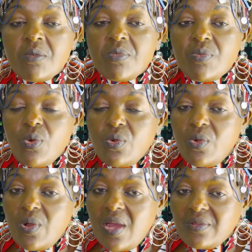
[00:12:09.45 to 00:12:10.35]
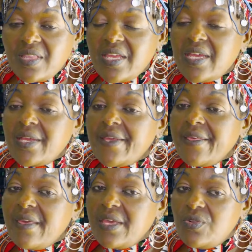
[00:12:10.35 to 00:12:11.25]
people go out there
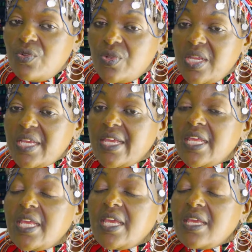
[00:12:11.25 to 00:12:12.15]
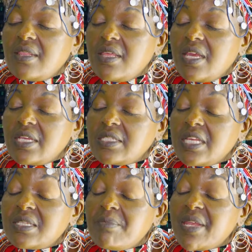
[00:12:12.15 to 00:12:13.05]
and drink and they
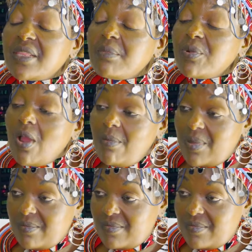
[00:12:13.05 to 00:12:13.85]
exacerbate the problem.